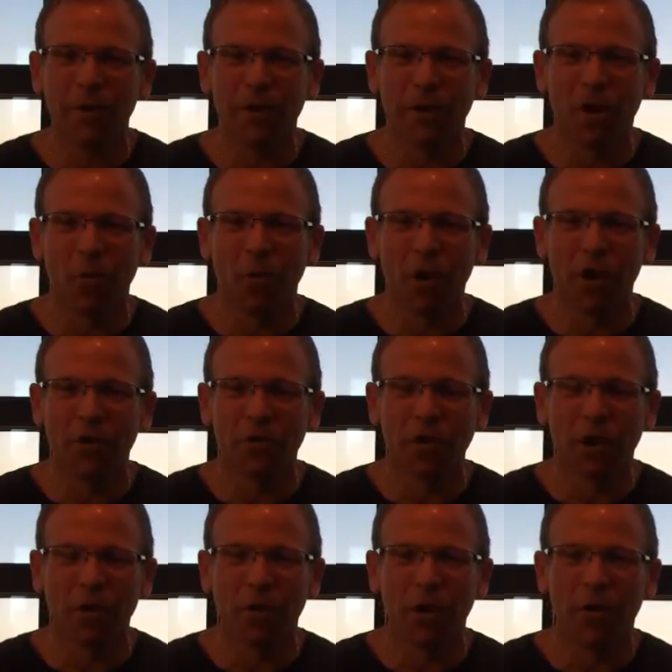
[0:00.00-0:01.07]
but you know, winners
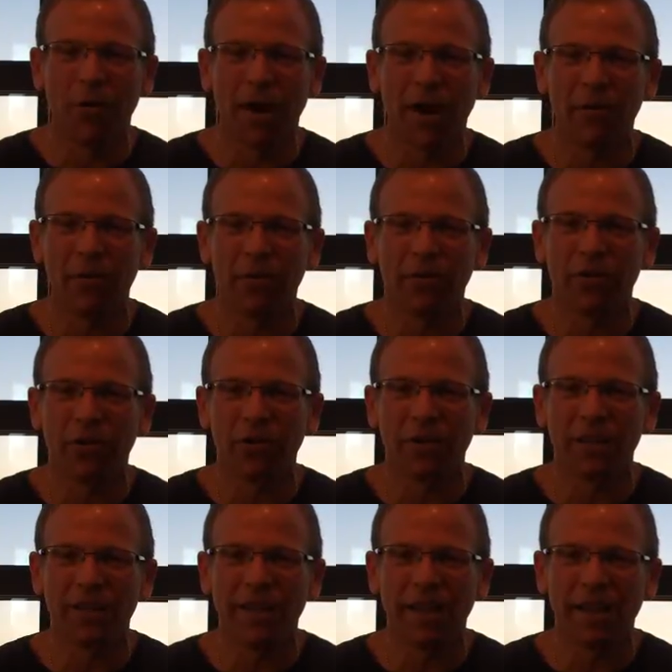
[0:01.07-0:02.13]
all the way around, we'll
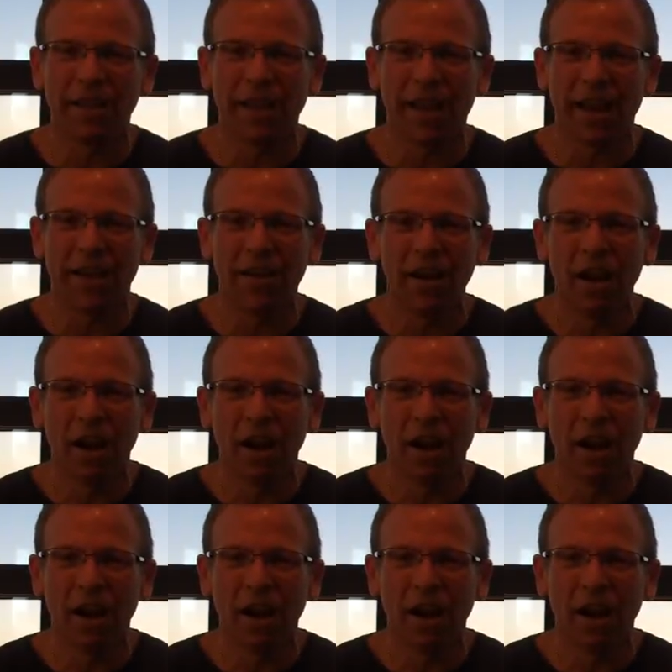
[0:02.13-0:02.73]
certainly take that.